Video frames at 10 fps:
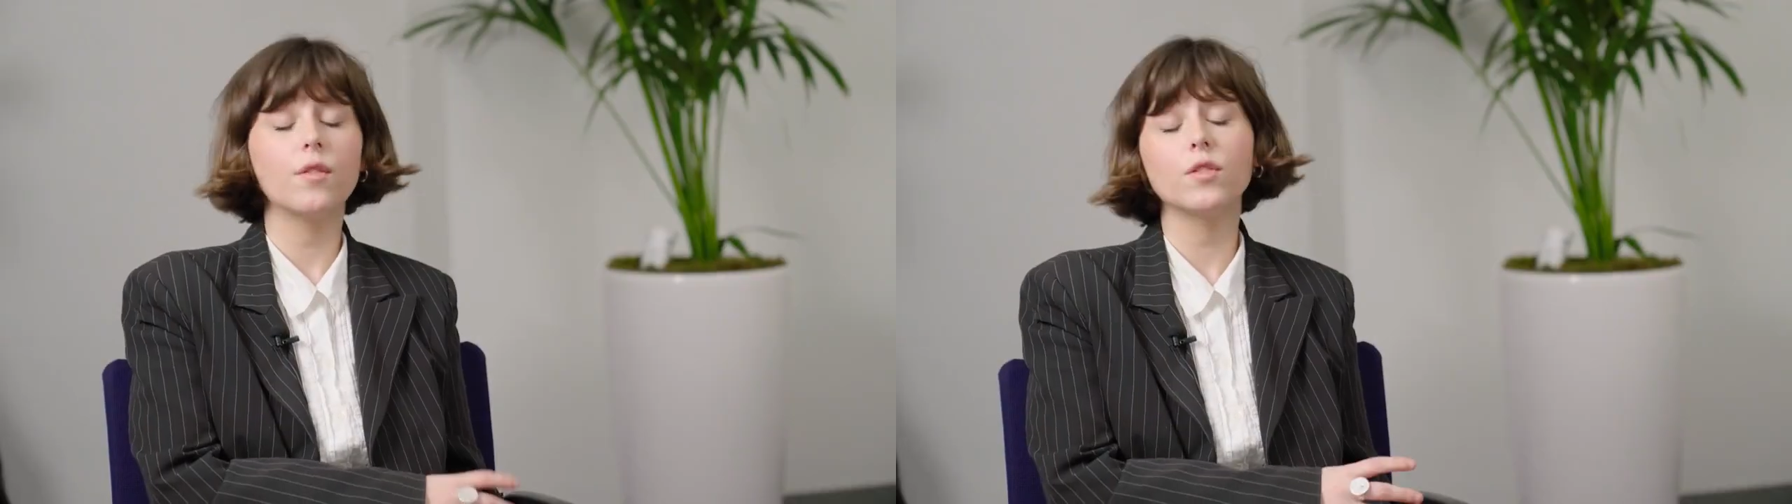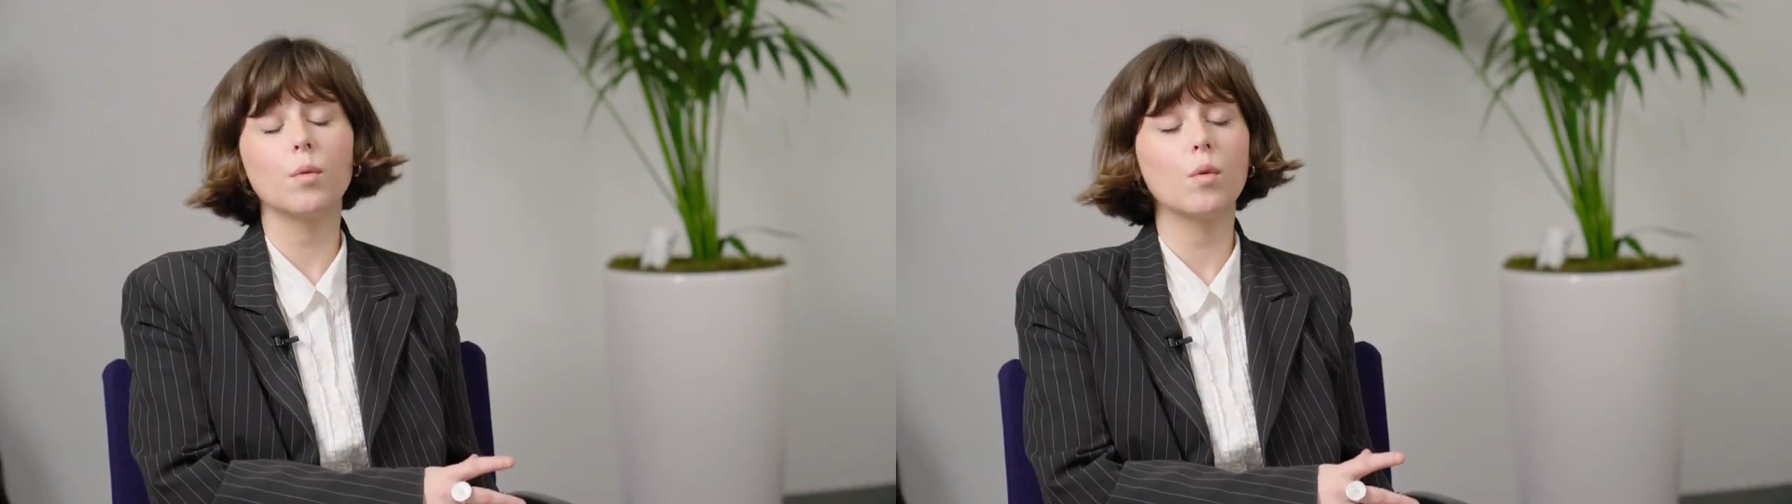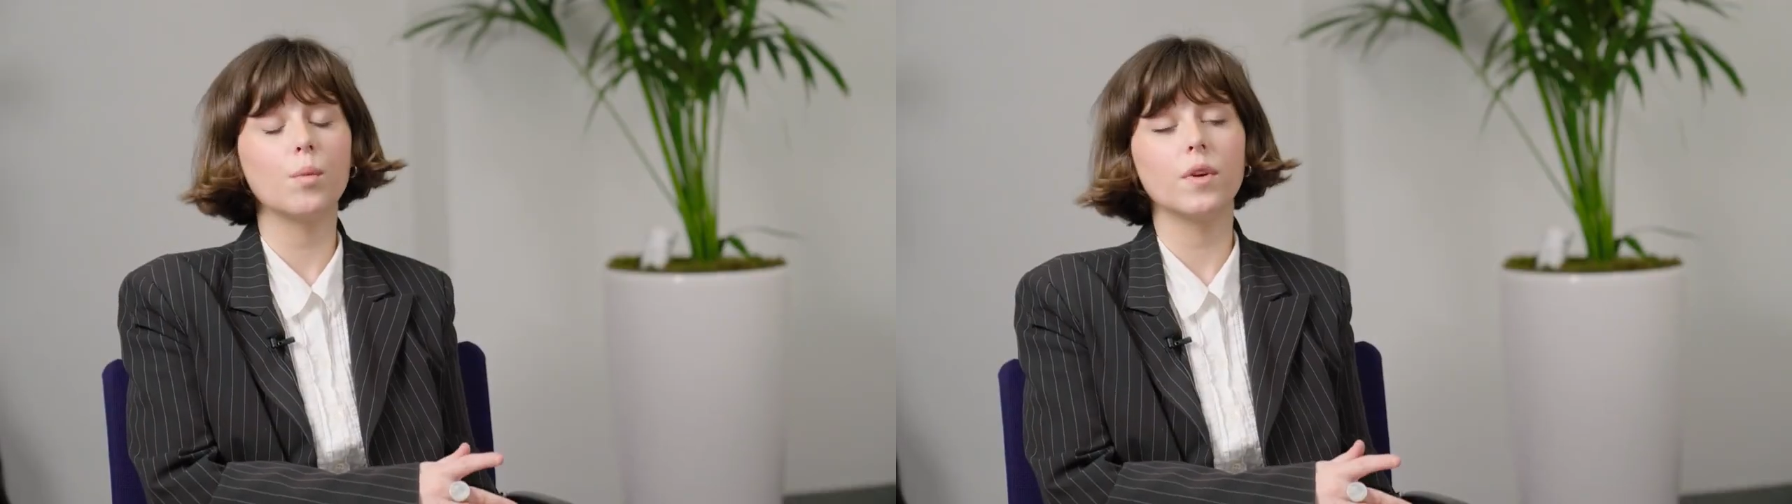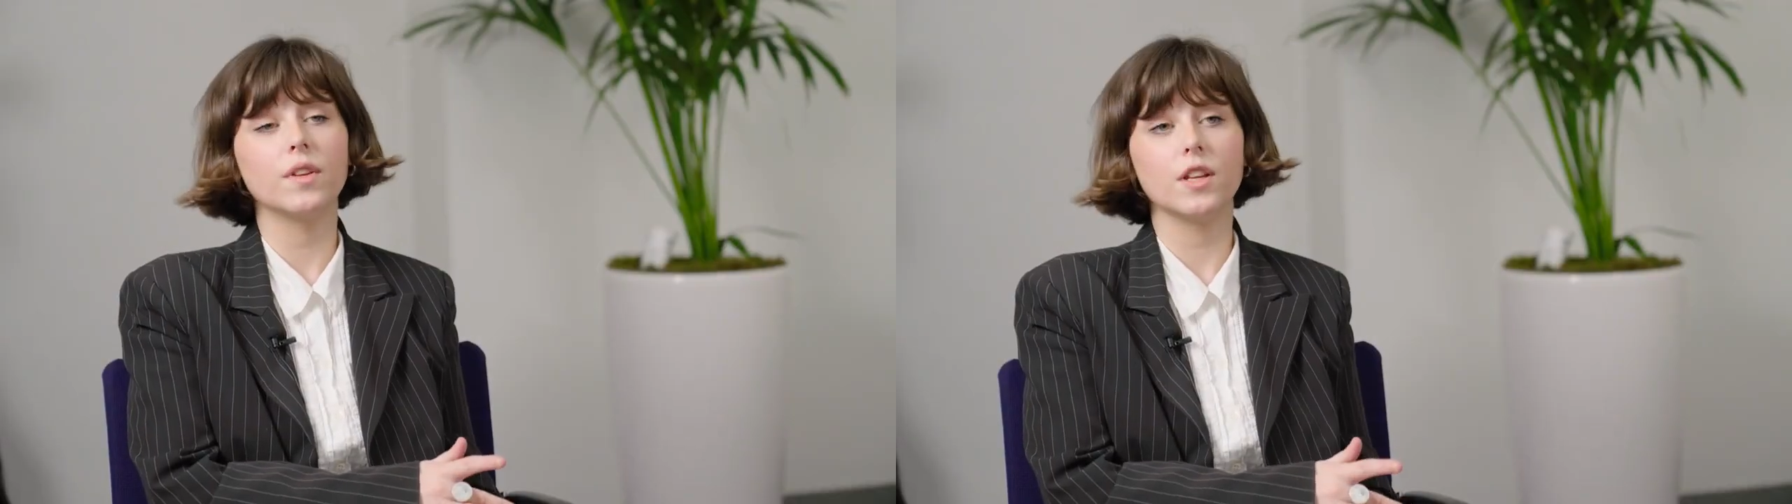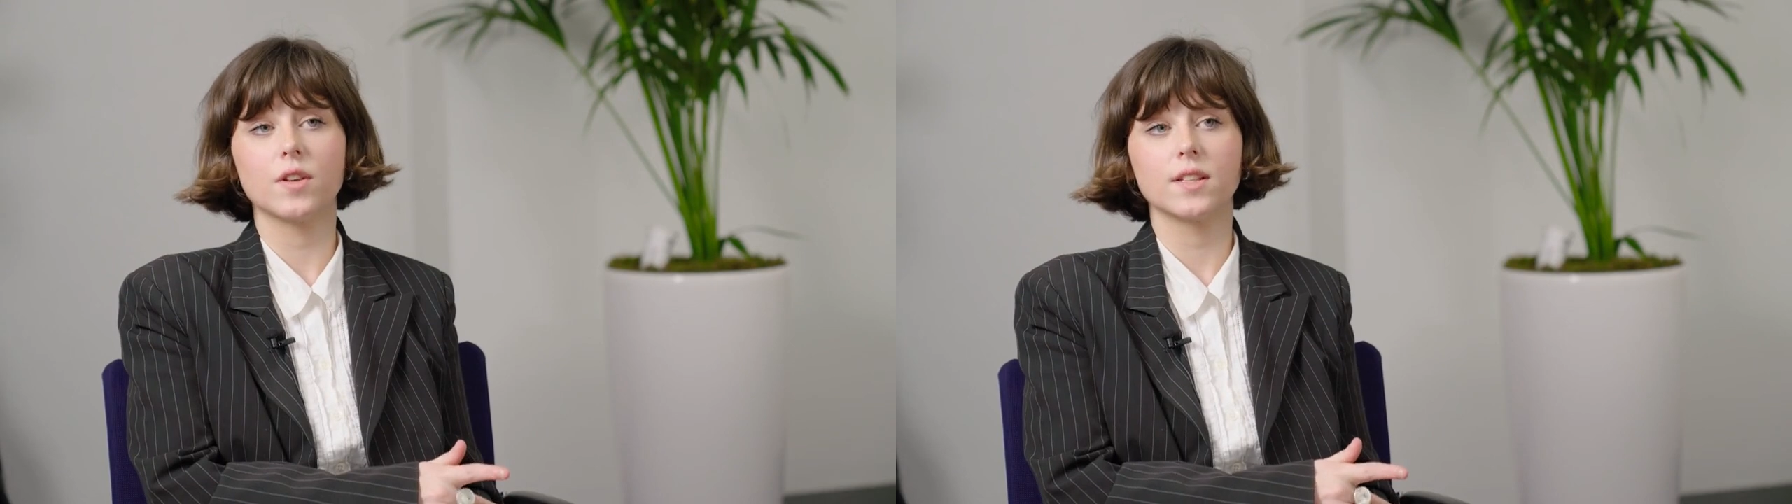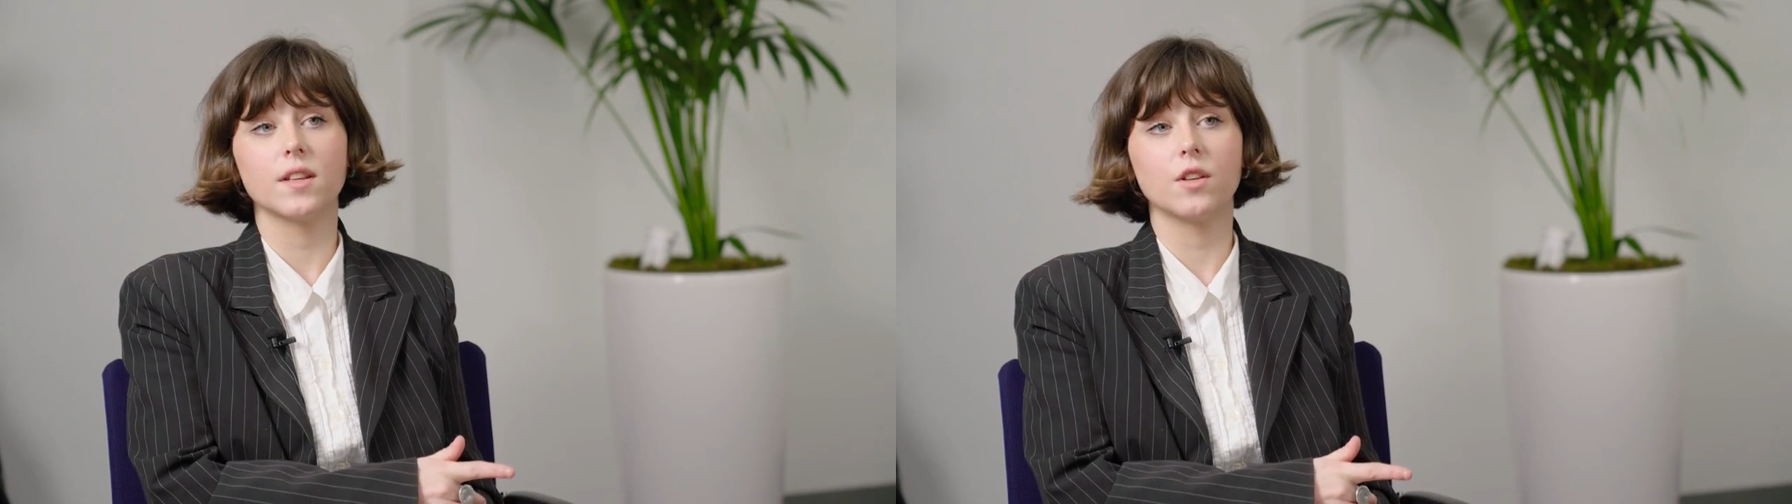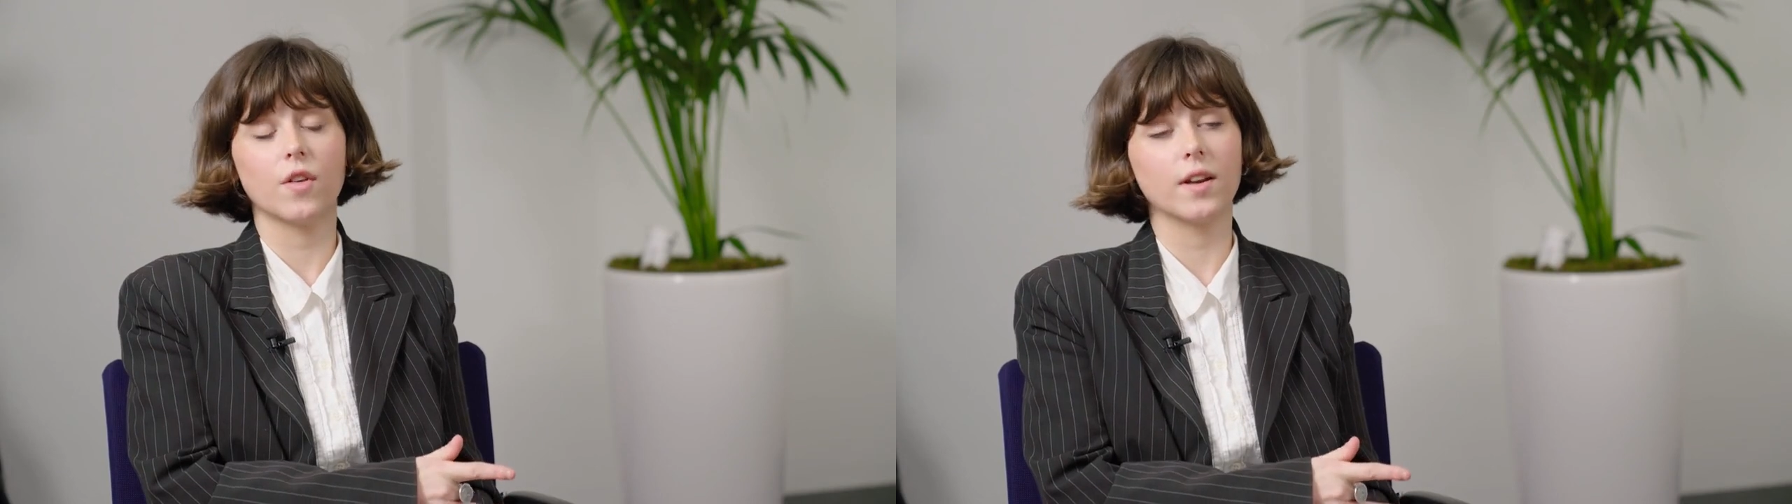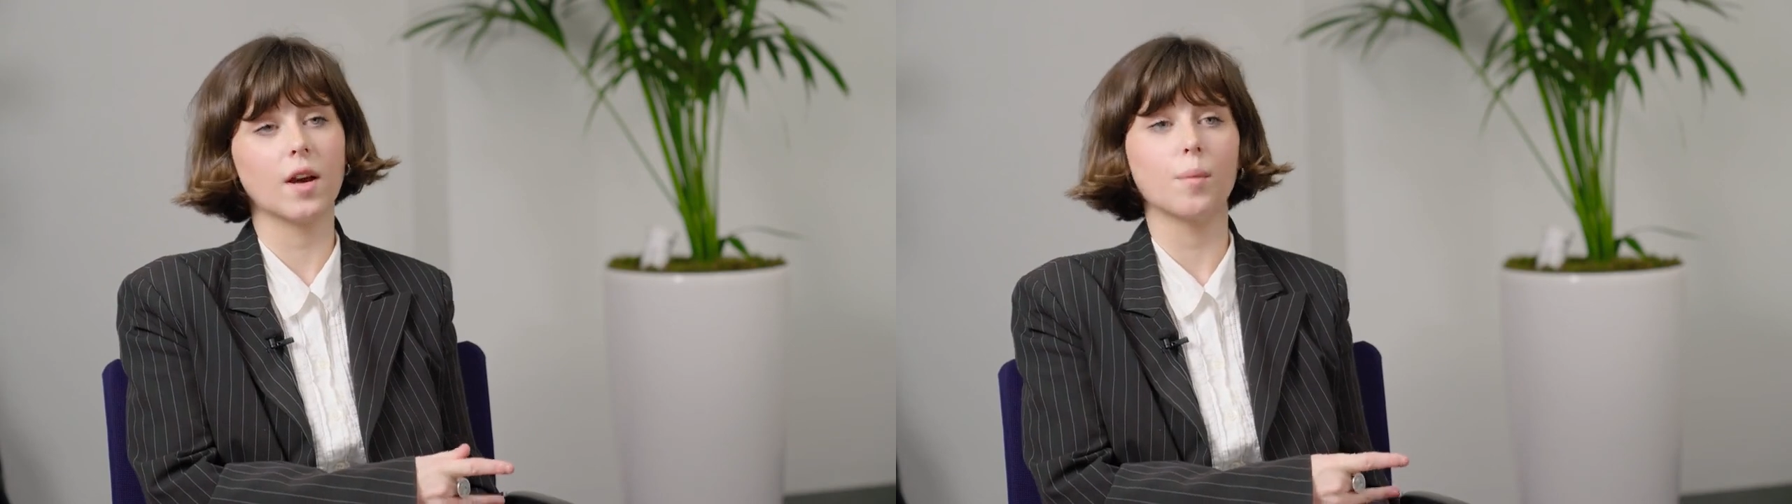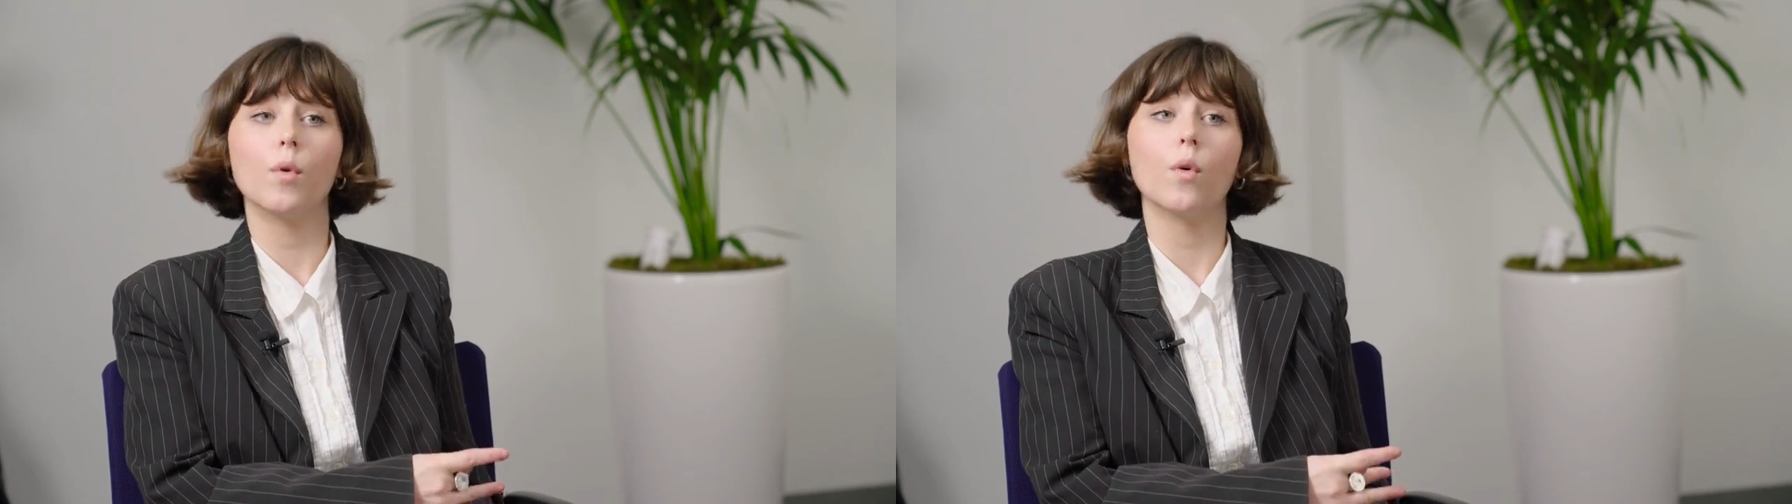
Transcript: someone was interested to find out more,